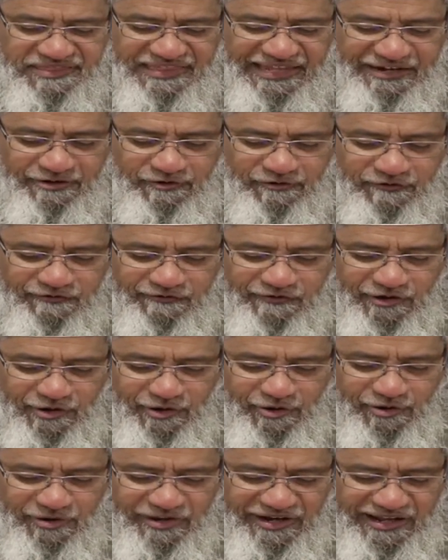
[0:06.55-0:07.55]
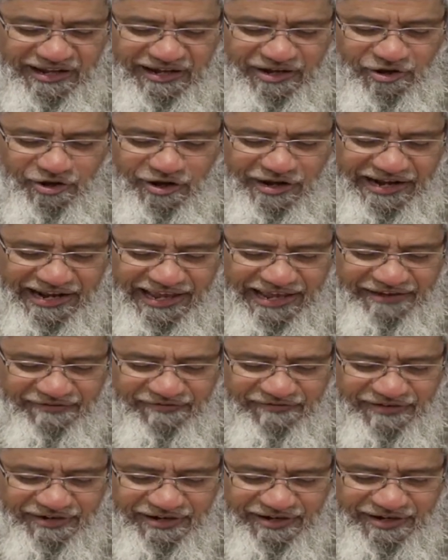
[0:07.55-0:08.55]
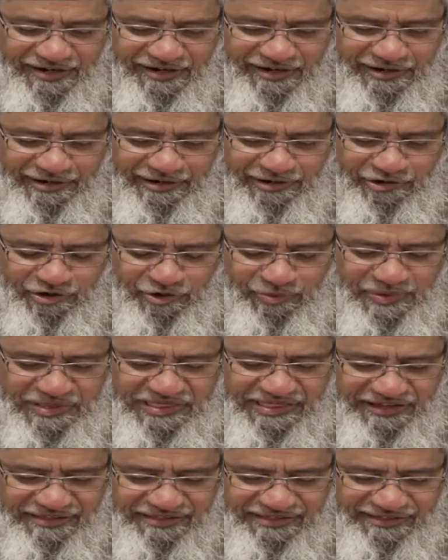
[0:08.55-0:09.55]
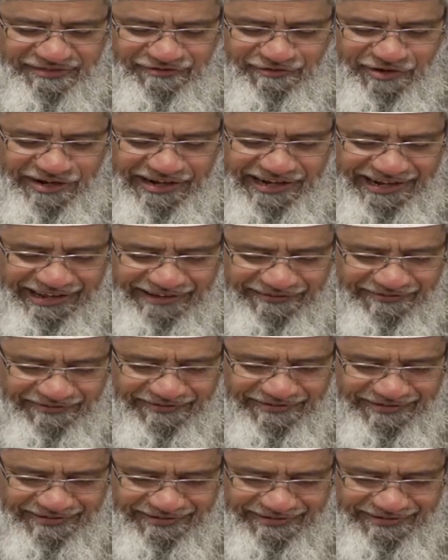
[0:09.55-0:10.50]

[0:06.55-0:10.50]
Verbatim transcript: that you followed in your life to be successful in life?